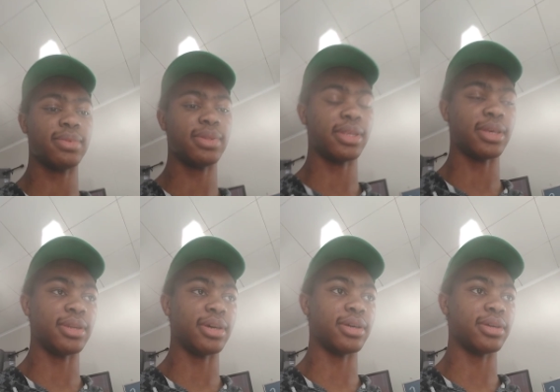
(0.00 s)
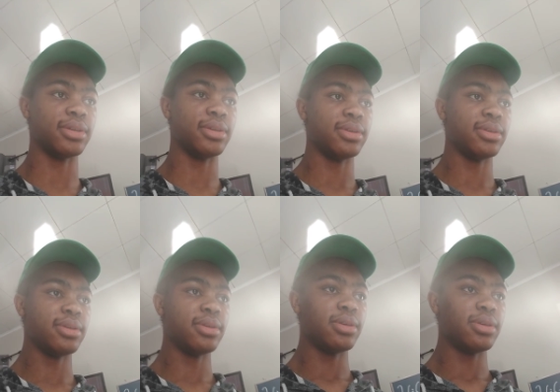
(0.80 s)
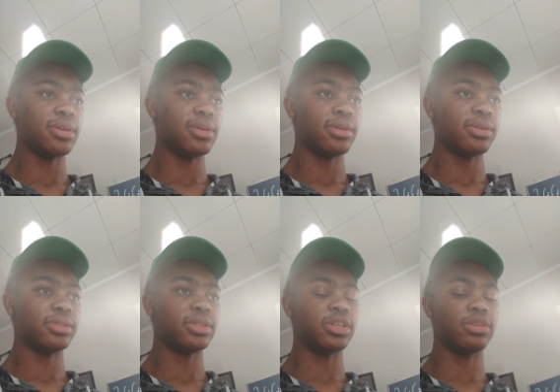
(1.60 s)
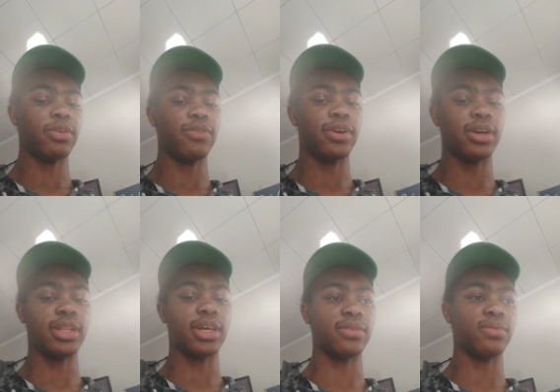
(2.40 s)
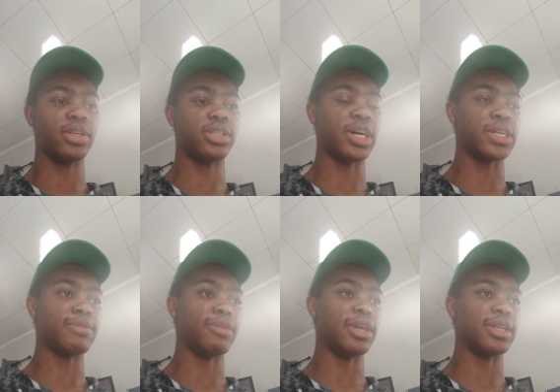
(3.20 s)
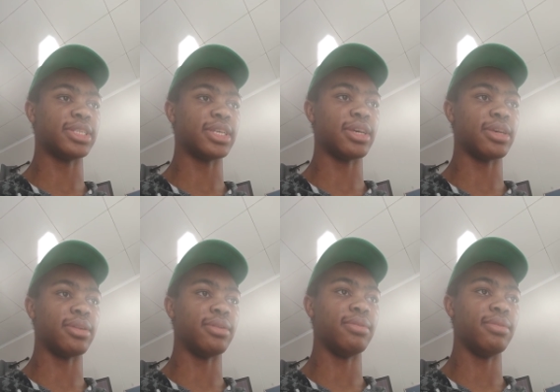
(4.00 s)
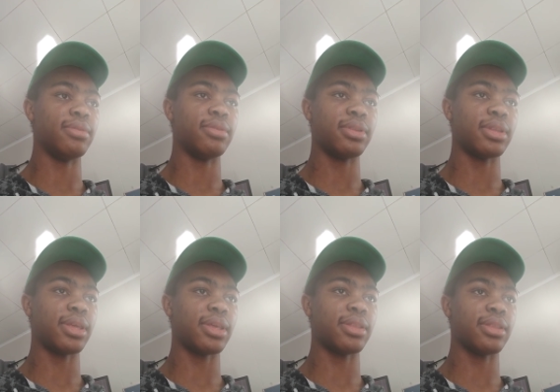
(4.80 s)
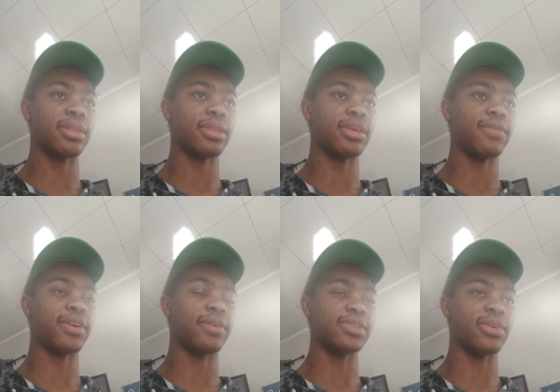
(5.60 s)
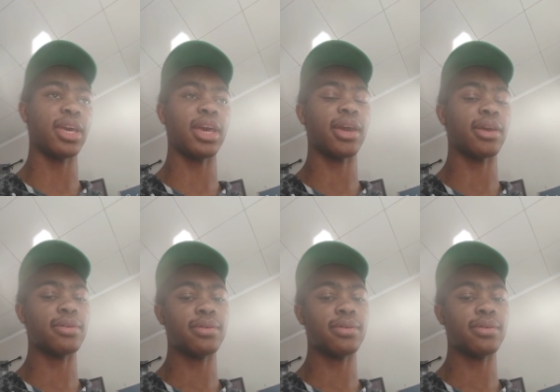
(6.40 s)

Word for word: And uh shout out to my friend that reached out to me and said if I was okay.